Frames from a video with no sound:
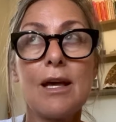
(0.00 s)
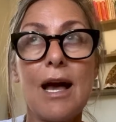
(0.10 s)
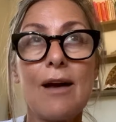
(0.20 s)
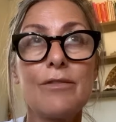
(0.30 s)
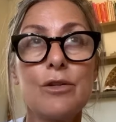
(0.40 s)

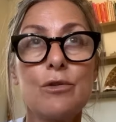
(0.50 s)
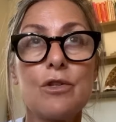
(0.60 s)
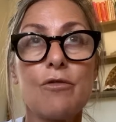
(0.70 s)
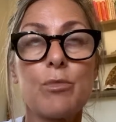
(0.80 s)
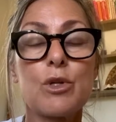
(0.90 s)
avenues
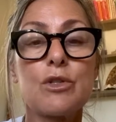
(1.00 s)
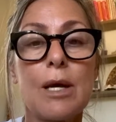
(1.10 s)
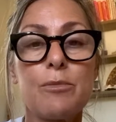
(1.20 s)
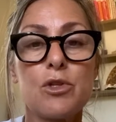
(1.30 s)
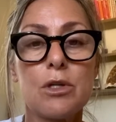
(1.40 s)
of
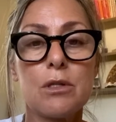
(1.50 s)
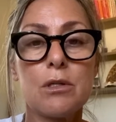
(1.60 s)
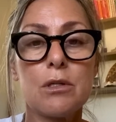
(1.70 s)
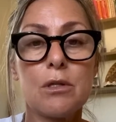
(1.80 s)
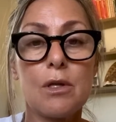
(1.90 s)
perception
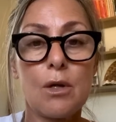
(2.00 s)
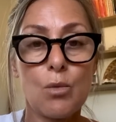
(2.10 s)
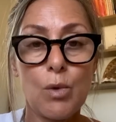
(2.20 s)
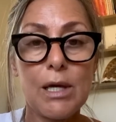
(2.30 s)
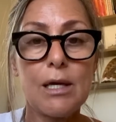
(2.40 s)
that
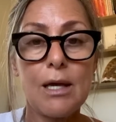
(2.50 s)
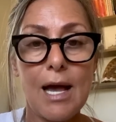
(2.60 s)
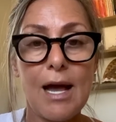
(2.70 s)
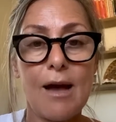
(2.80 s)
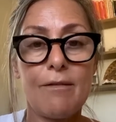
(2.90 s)
we
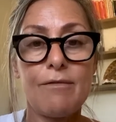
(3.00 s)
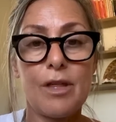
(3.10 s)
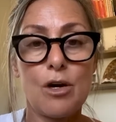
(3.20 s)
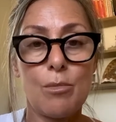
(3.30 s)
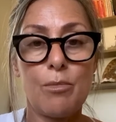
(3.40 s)
have,
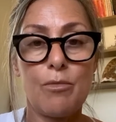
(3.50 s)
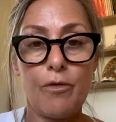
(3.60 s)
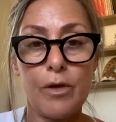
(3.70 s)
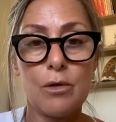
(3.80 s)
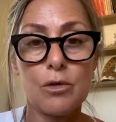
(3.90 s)
that our
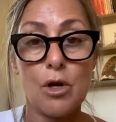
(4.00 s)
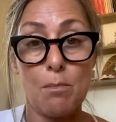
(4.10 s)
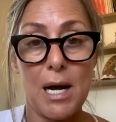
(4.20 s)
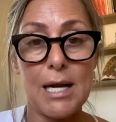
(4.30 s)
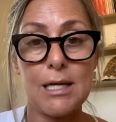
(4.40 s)
field, our
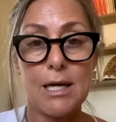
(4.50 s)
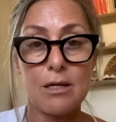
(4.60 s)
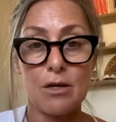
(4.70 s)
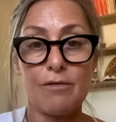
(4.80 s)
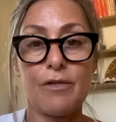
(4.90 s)
body
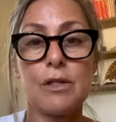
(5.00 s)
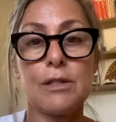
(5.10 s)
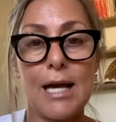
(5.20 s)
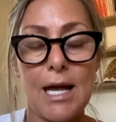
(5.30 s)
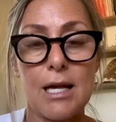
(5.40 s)
and our field
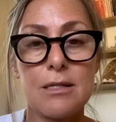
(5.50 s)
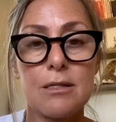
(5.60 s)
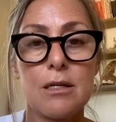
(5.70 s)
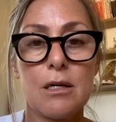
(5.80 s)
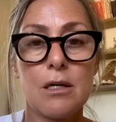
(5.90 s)
has,
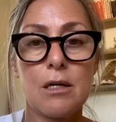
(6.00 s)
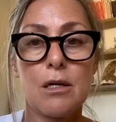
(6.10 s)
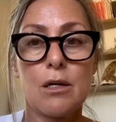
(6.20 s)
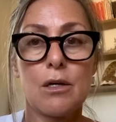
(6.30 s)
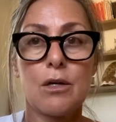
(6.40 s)

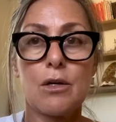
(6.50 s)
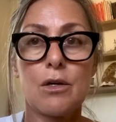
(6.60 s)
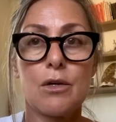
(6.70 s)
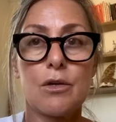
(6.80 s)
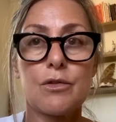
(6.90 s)

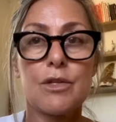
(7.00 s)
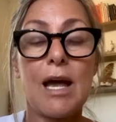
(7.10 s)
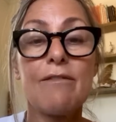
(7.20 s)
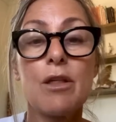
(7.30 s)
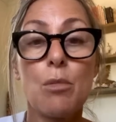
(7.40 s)
to
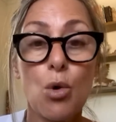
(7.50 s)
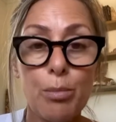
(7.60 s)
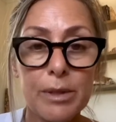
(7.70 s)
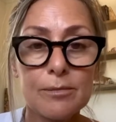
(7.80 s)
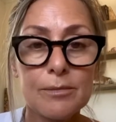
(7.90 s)
have them
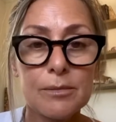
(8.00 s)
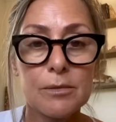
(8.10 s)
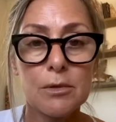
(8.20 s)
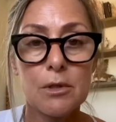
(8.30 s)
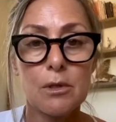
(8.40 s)
open
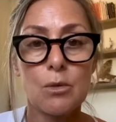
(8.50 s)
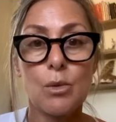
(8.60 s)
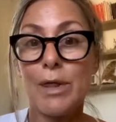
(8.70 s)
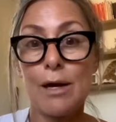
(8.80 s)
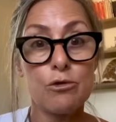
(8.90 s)

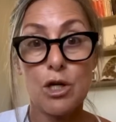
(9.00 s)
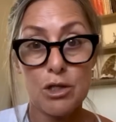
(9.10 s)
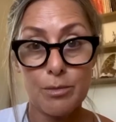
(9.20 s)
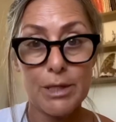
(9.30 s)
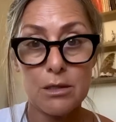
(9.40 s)
without
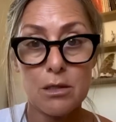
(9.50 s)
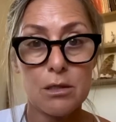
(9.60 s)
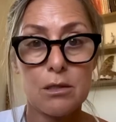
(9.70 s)
judgment,